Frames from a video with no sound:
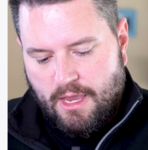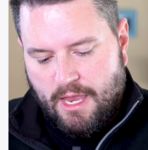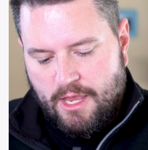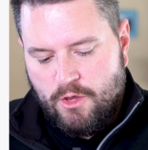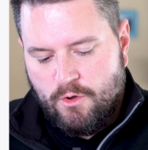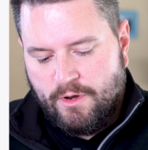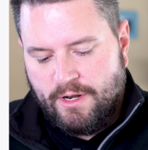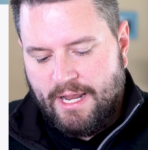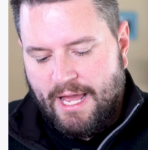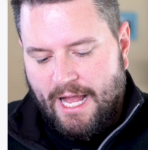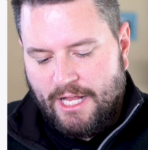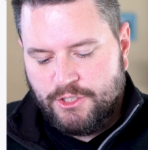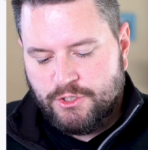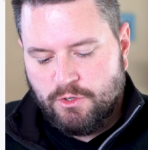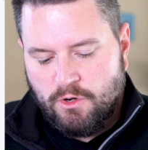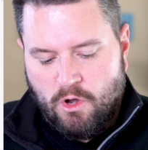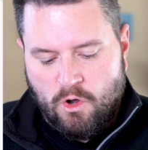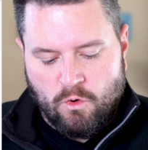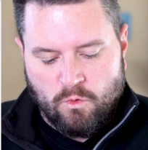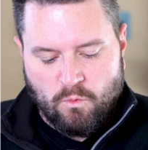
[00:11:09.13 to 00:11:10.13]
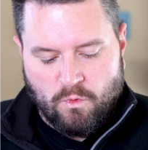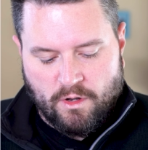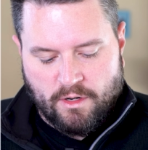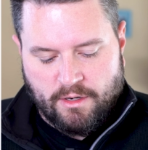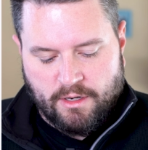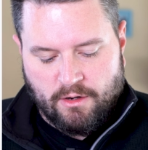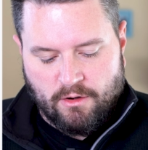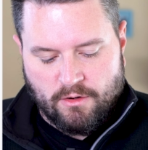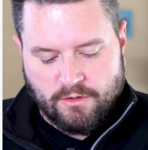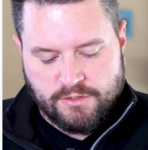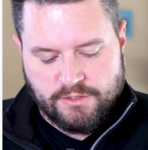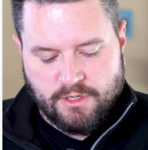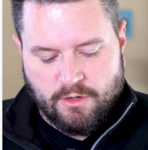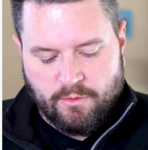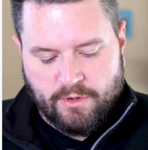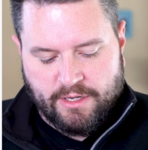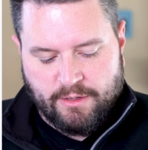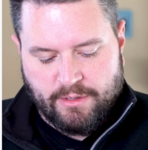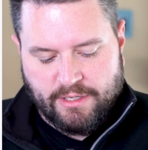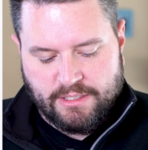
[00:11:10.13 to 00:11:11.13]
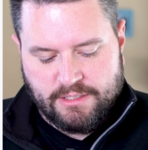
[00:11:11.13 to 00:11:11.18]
and you can add your own one here. So we can